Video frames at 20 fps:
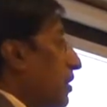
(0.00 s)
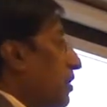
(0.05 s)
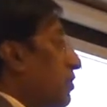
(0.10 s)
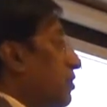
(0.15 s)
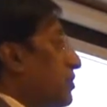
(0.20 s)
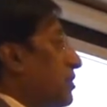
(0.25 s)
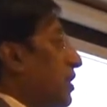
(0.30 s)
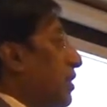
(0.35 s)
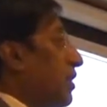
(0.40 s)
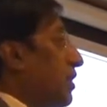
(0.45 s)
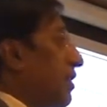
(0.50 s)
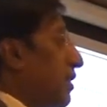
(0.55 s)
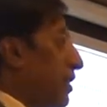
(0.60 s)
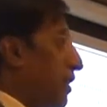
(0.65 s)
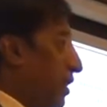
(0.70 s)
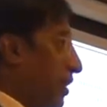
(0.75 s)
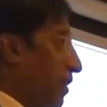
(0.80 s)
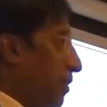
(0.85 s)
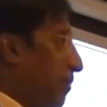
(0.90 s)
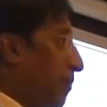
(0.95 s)
and you shall do
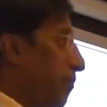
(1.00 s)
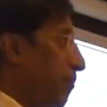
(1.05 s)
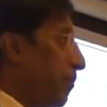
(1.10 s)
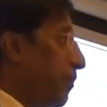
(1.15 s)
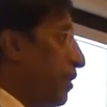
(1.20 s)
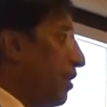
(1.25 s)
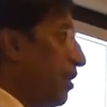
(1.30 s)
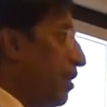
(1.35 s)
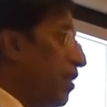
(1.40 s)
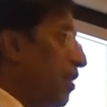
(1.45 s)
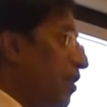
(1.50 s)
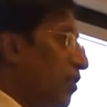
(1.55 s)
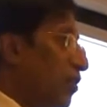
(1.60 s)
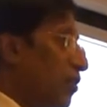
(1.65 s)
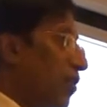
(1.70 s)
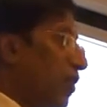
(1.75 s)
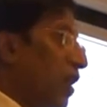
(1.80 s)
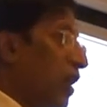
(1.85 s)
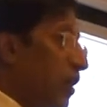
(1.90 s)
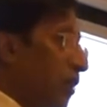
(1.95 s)
that.
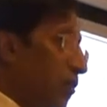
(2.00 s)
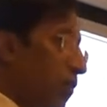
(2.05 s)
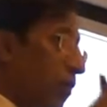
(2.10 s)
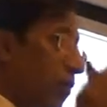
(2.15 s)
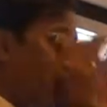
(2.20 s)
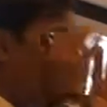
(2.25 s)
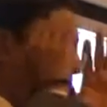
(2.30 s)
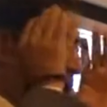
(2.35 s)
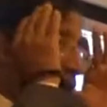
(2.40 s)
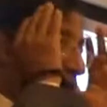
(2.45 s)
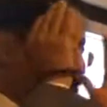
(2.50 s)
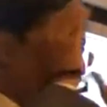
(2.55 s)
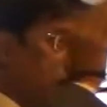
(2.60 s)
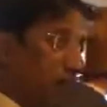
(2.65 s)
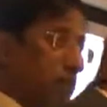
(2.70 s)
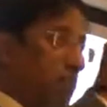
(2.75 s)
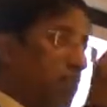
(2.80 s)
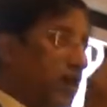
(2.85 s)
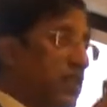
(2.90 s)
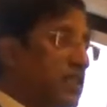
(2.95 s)
So I don't know what
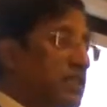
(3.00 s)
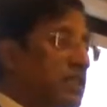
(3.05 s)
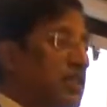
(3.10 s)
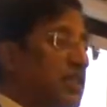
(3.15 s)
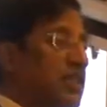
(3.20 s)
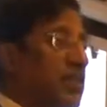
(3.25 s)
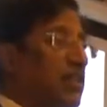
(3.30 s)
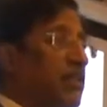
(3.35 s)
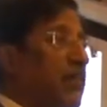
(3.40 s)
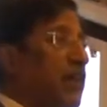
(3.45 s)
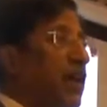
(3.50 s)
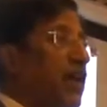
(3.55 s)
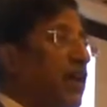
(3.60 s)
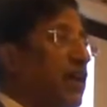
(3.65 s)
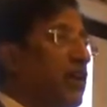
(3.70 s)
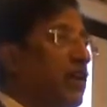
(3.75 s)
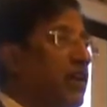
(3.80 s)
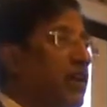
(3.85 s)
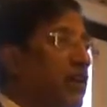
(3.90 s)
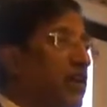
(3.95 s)
mindset they've had
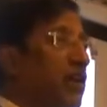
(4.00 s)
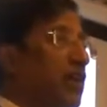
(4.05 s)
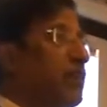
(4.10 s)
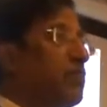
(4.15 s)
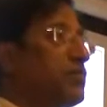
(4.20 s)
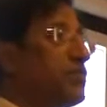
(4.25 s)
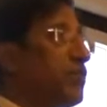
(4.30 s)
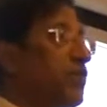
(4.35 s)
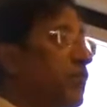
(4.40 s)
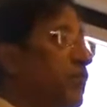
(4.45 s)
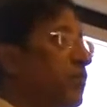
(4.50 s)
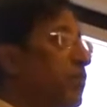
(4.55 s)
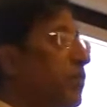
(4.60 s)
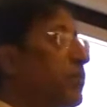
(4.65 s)
in terms of